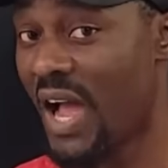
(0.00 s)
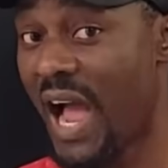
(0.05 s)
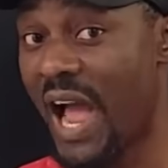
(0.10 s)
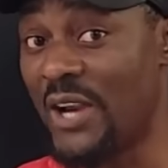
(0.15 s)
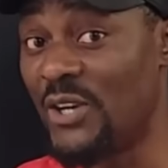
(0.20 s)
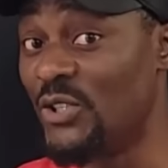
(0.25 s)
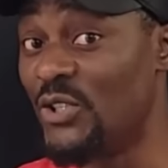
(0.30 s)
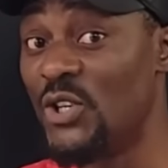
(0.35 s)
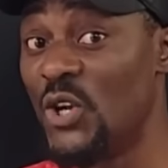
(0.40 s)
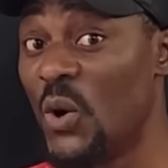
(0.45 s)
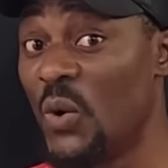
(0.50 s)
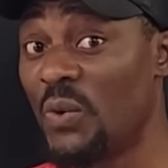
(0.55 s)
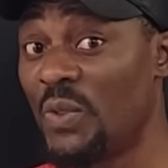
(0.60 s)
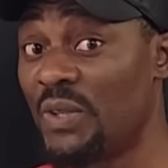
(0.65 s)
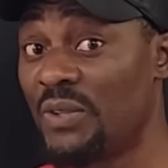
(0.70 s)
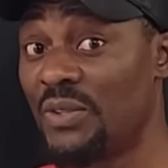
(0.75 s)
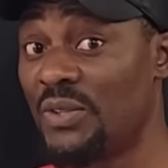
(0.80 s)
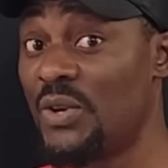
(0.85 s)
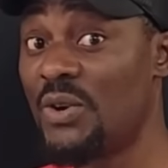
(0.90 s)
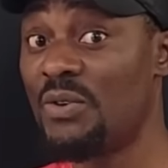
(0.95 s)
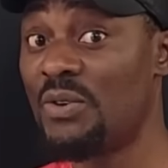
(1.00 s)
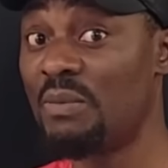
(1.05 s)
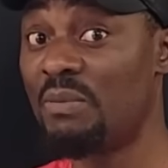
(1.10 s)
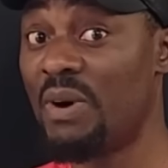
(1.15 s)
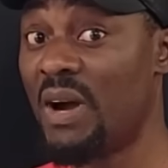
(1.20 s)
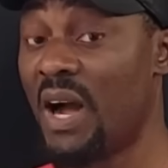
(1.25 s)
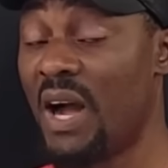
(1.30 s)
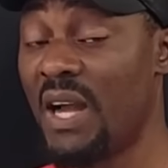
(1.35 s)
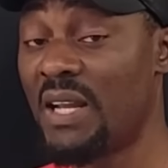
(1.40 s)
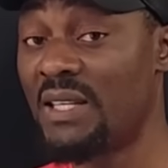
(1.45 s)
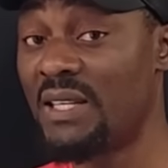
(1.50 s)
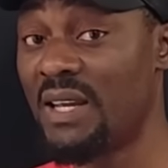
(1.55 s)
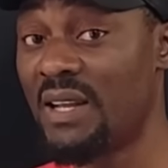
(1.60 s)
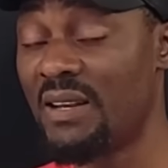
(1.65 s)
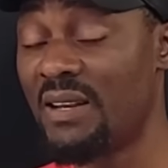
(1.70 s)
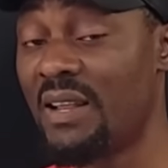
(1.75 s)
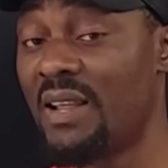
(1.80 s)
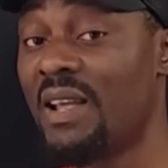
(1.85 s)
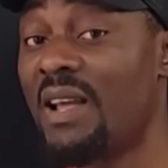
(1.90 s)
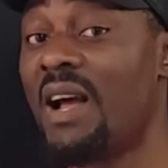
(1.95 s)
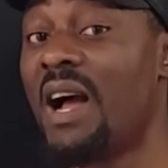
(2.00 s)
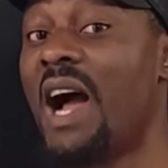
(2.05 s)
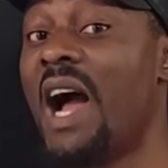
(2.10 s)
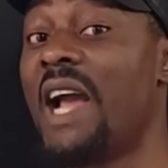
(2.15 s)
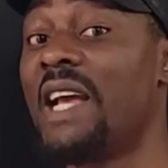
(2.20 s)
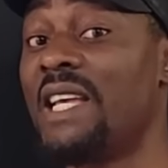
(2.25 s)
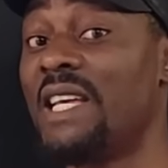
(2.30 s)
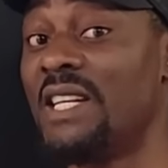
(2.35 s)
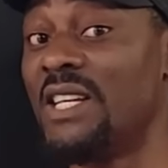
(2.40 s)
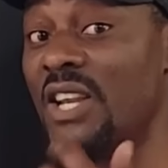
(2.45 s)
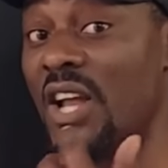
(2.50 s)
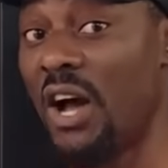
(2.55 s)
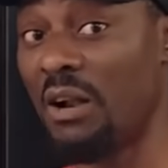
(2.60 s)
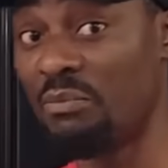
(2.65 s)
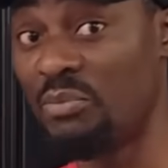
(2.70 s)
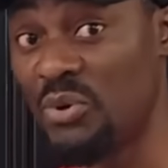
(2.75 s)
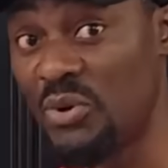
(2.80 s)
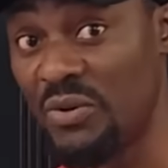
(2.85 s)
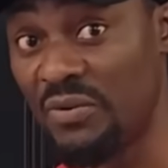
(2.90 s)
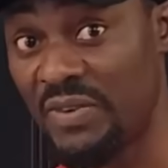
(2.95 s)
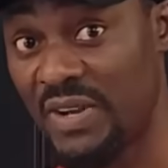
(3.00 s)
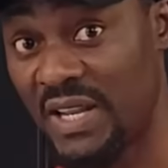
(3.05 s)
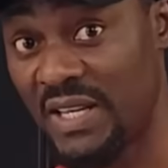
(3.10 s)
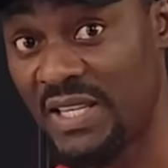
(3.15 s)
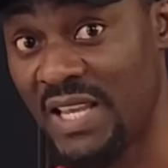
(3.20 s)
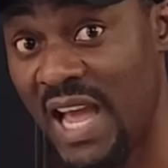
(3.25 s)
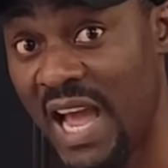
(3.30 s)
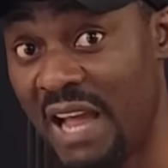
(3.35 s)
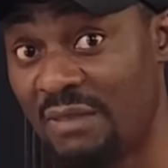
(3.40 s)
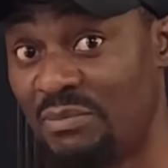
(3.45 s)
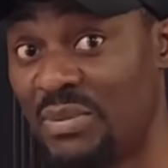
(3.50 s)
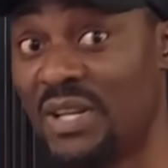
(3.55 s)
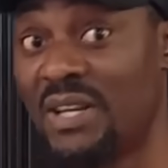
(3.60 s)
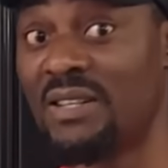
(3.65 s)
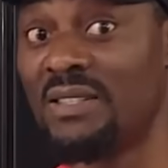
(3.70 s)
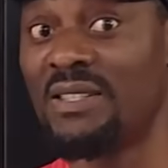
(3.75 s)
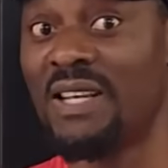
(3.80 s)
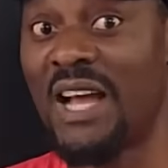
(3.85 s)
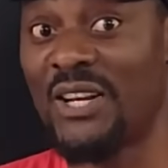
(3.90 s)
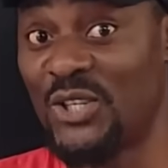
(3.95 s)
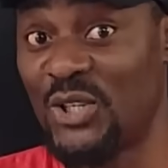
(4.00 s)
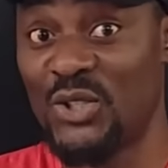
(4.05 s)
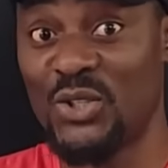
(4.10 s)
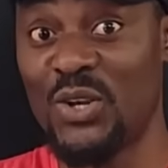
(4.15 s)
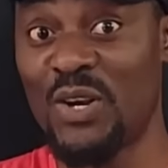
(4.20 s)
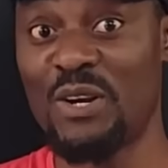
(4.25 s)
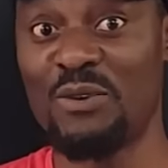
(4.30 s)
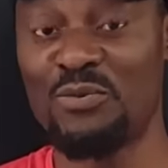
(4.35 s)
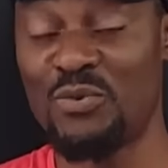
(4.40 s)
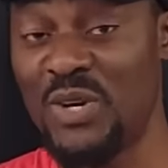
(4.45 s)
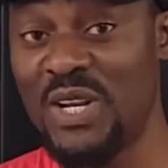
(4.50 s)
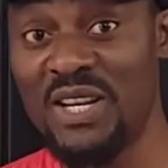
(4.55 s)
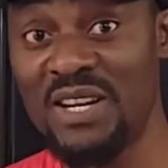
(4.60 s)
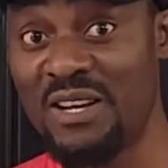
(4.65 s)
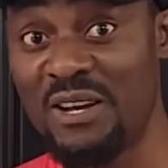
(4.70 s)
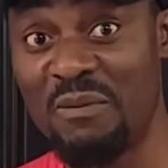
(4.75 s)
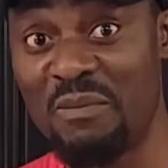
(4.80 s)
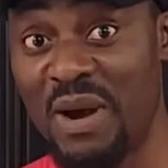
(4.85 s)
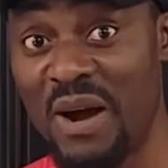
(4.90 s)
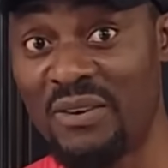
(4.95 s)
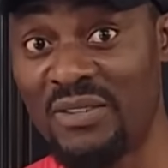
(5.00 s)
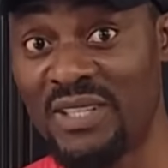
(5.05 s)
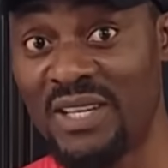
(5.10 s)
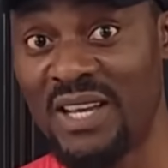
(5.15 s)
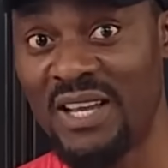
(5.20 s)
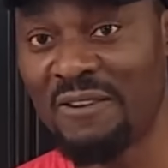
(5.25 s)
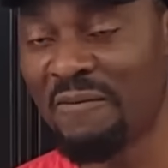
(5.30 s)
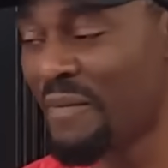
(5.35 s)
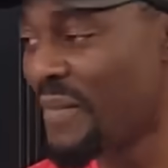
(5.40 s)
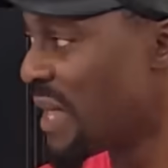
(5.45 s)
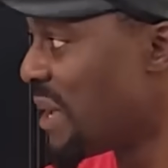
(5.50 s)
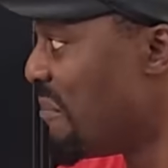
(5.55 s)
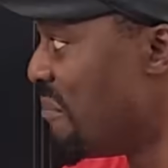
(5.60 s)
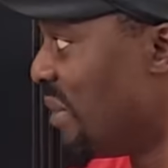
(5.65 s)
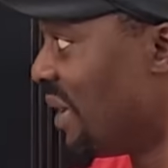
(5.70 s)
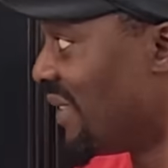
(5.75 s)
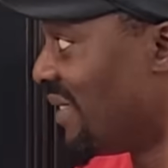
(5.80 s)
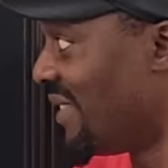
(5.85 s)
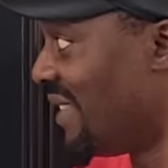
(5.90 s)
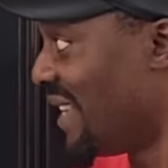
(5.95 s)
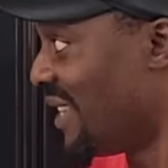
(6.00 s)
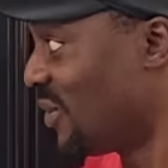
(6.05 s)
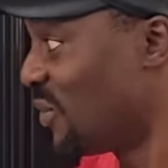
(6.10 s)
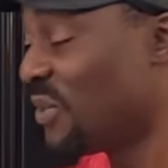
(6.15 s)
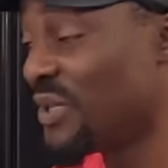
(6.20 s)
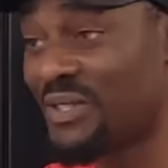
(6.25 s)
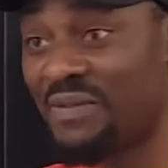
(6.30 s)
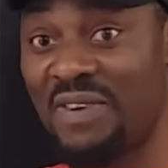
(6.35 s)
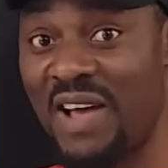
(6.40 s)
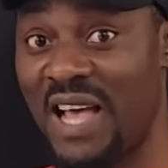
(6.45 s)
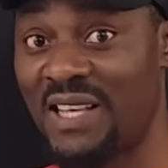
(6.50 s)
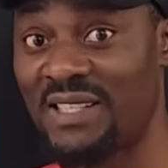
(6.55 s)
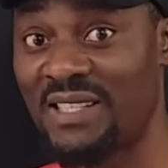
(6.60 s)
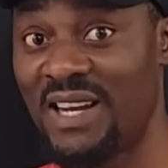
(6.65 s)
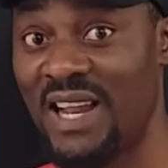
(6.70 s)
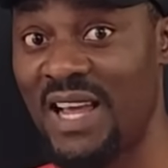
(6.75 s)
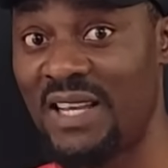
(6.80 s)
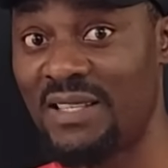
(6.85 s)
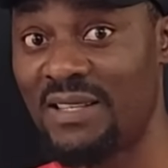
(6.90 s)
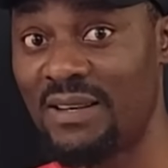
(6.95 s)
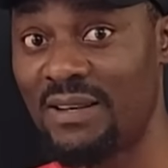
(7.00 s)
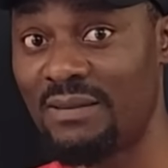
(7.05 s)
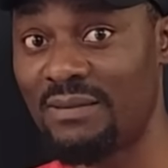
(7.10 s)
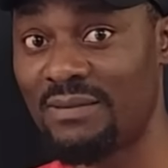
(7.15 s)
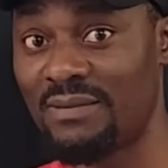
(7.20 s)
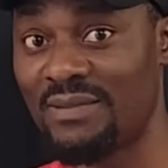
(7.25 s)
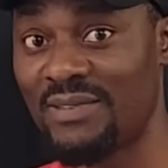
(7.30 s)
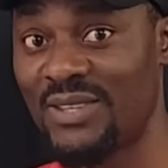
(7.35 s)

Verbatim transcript: I don't know the theory behind it. I cannot prove it yet because I just started reading about it, but this was fascinating.